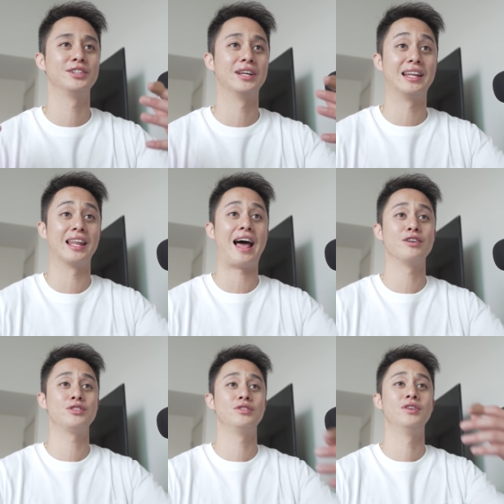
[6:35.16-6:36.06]
you know, it
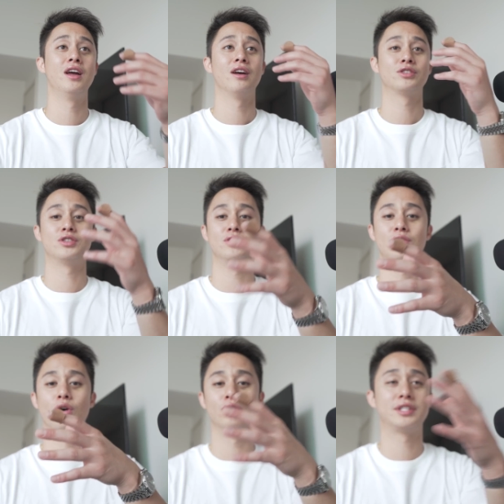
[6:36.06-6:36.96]
allows you to
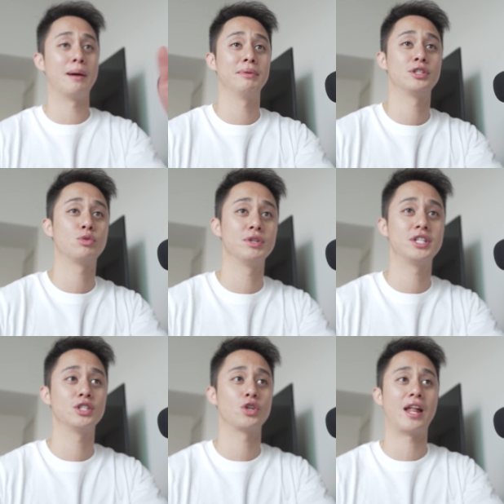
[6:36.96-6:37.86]
go template
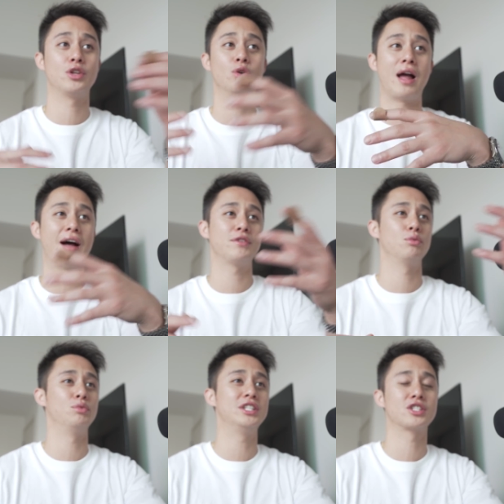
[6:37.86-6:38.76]
switching so that you don't have to
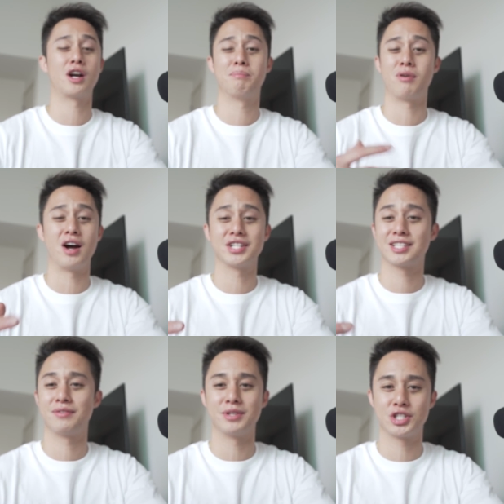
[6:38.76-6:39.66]
restart
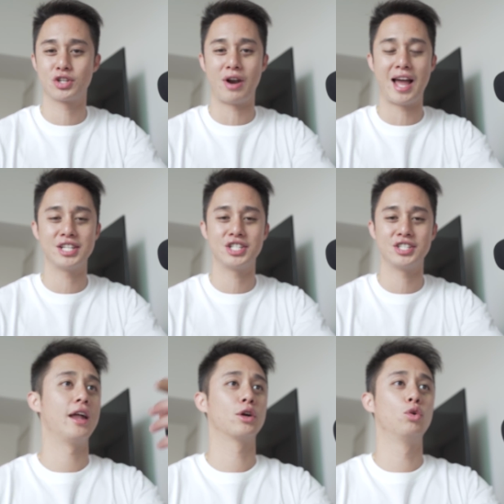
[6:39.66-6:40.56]
projects from scratch.
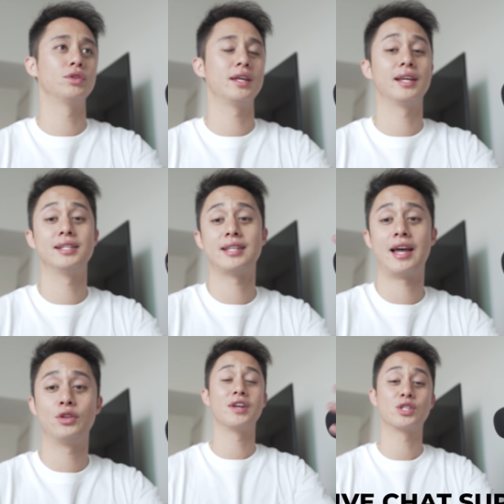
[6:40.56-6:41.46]
And the cool thing is
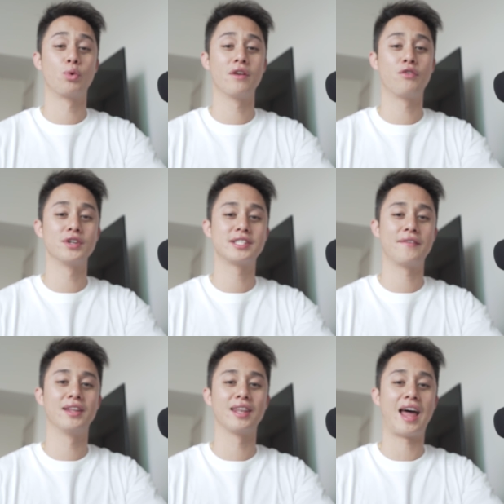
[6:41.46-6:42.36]
that you get 24
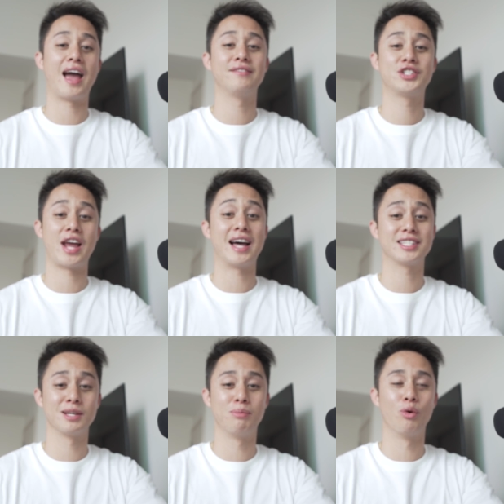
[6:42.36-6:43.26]
7 live
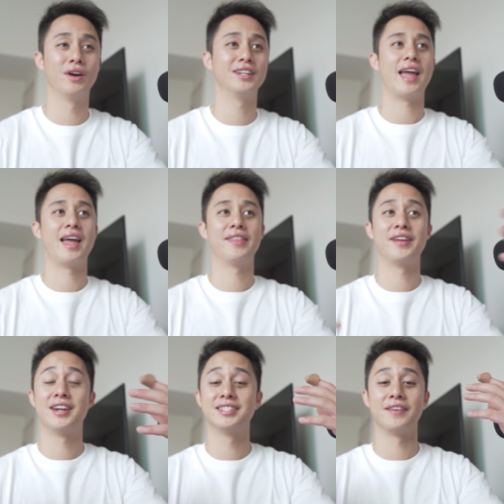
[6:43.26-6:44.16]
chat support and
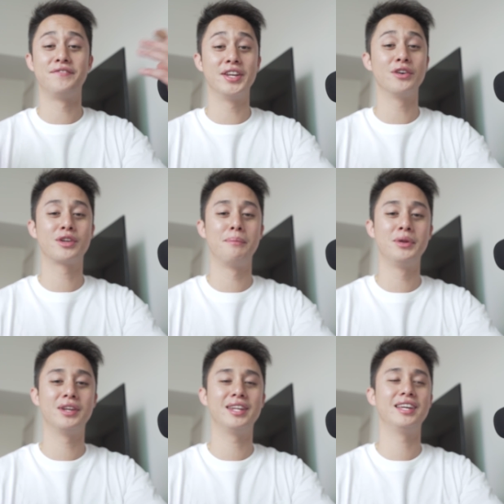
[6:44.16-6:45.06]
there is a video
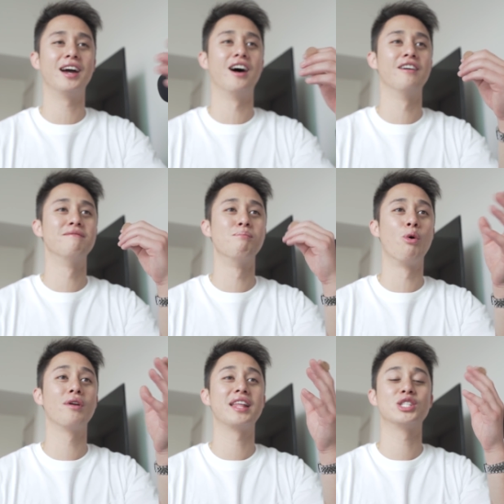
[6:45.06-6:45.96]
community of
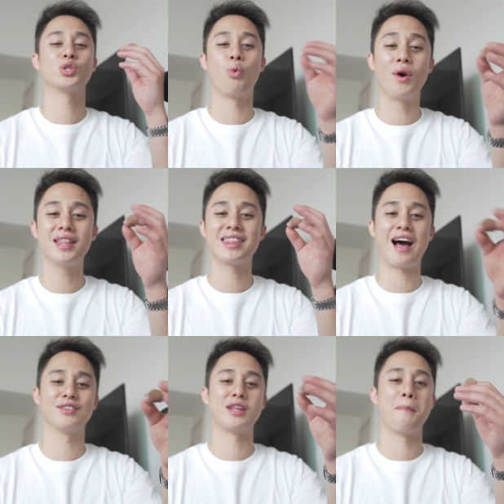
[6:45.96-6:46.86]
more than
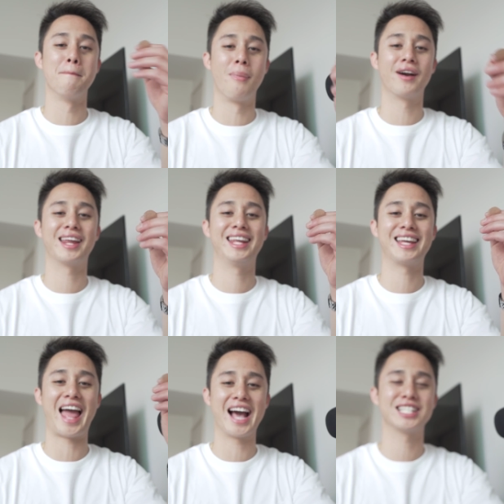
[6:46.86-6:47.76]
20,000
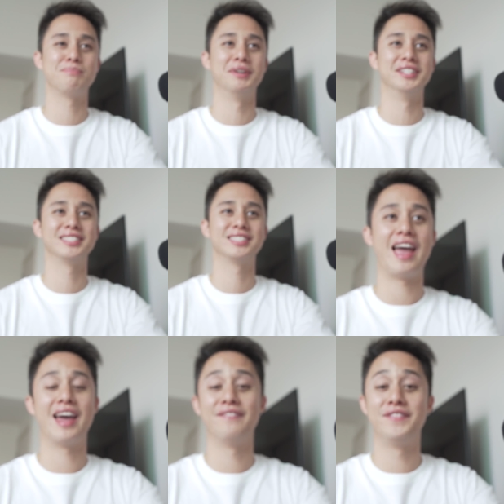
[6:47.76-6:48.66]
marketing experts
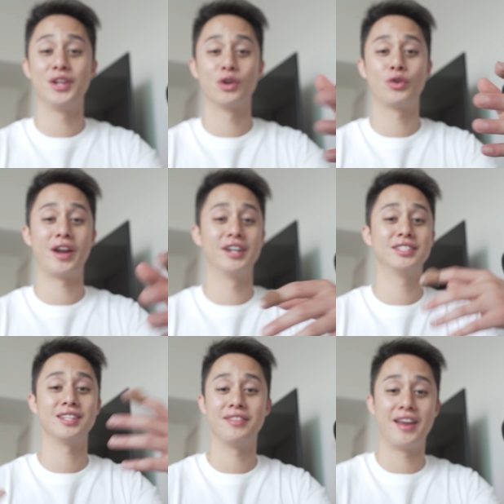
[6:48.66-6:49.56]
and video
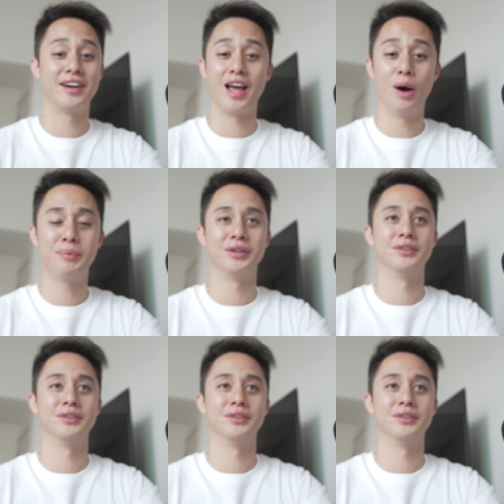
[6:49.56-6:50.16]
creators there to help